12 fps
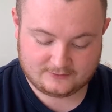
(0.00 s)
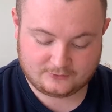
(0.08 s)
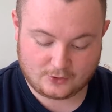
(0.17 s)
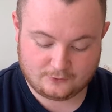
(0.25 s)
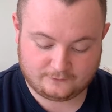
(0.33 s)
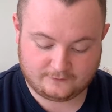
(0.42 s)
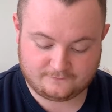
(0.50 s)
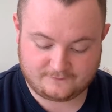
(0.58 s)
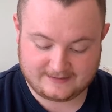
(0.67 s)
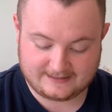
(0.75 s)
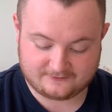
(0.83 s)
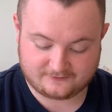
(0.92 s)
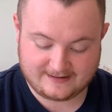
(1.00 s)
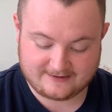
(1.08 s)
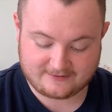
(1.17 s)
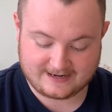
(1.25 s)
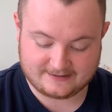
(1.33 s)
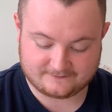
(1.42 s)
Go to the village there
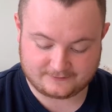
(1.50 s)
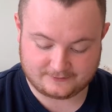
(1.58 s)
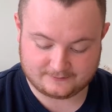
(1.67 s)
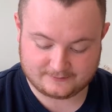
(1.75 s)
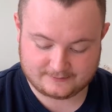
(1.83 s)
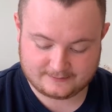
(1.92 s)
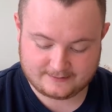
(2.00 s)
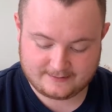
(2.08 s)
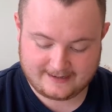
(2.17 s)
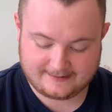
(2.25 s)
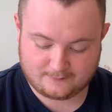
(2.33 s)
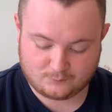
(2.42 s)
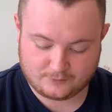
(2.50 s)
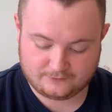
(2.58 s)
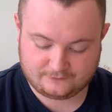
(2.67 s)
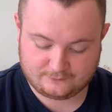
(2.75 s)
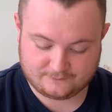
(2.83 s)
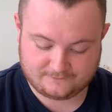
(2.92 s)
ahead of you, and at
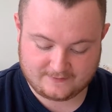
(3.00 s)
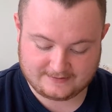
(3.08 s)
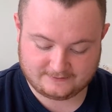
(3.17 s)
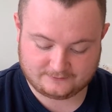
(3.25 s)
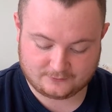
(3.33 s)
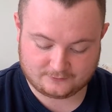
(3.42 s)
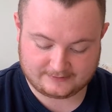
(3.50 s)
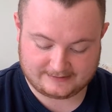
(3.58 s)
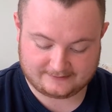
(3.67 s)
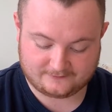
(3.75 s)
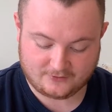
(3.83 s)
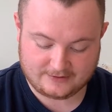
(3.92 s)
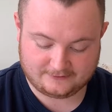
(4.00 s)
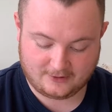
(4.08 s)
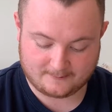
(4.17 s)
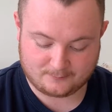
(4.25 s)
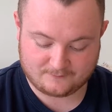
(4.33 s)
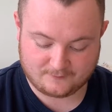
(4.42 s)
once you will find a donkey tied
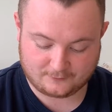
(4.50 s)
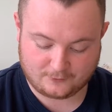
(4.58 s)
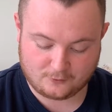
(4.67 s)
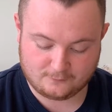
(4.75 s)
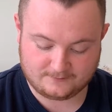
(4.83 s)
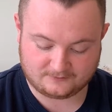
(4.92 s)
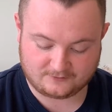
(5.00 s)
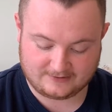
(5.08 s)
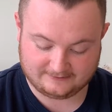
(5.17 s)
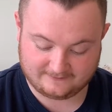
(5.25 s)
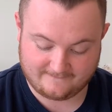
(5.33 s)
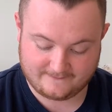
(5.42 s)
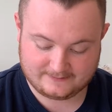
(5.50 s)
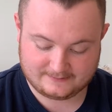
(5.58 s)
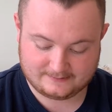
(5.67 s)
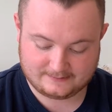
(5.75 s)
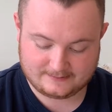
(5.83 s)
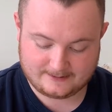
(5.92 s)
up with her colt beside her.
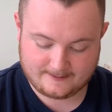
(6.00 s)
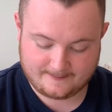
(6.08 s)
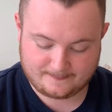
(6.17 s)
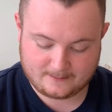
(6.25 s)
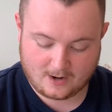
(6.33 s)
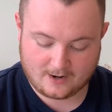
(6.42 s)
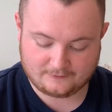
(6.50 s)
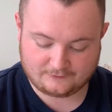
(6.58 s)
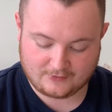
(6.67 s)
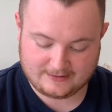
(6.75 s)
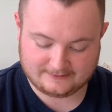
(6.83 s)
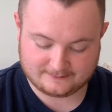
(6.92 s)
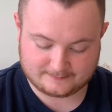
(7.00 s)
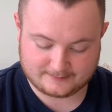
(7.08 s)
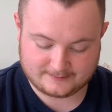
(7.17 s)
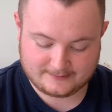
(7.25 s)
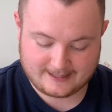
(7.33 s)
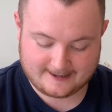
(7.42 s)
Untie them
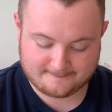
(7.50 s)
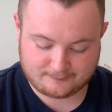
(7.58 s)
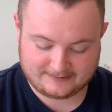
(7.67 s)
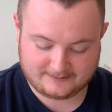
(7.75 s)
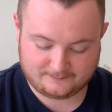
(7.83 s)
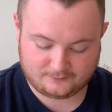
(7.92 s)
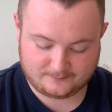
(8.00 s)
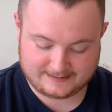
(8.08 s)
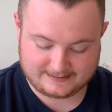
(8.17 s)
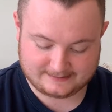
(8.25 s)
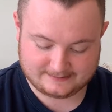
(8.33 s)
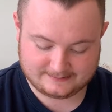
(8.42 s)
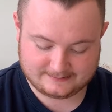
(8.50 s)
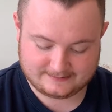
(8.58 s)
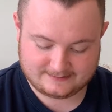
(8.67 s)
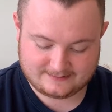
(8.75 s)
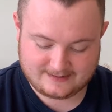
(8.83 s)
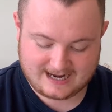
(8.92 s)
and bring them to me.
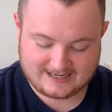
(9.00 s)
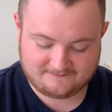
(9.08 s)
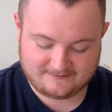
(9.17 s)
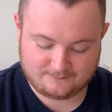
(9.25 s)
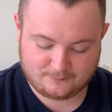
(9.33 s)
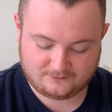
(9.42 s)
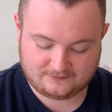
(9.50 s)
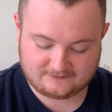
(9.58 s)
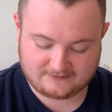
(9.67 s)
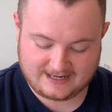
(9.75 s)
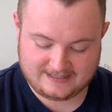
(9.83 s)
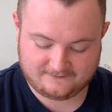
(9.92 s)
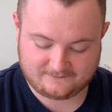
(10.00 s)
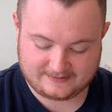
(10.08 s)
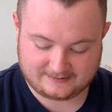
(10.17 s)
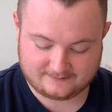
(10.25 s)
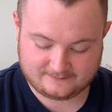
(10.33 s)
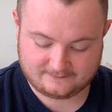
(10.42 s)
And if anyone says
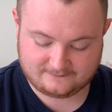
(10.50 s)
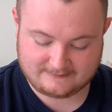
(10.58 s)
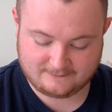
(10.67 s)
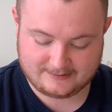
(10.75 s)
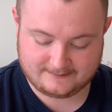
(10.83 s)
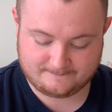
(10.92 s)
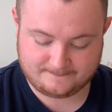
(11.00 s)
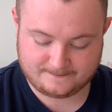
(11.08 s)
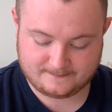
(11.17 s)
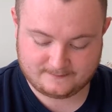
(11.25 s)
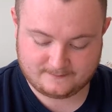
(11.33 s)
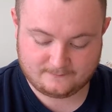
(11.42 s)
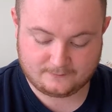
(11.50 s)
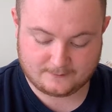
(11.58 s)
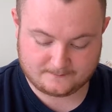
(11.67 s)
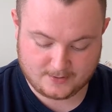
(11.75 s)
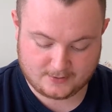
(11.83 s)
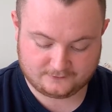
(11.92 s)
anything, tell him, the
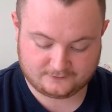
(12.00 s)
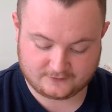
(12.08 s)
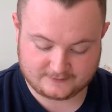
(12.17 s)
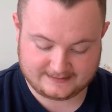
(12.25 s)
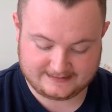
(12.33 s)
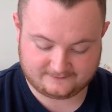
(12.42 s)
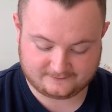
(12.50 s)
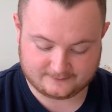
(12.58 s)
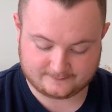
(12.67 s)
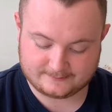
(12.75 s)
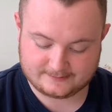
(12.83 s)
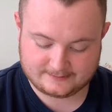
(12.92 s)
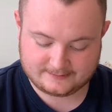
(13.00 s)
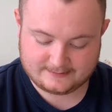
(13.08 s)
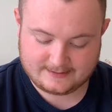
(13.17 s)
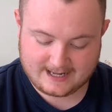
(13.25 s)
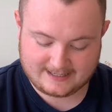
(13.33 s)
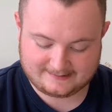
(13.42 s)
master needs them,
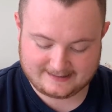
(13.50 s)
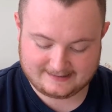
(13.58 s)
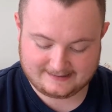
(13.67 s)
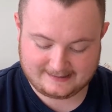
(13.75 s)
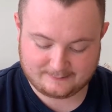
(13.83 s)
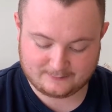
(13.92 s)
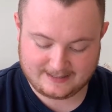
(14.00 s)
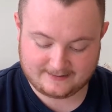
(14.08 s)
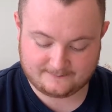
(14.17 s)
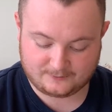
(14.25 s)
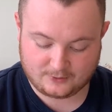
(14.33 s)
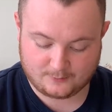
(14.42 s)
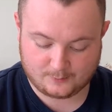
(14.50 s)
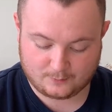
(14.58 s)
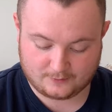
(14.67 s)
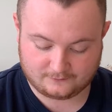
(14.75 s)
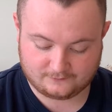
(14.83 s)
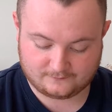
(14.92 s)
and then he will let them go at
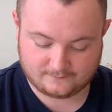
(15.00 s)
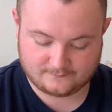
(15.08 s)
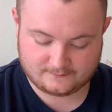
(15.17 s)
once.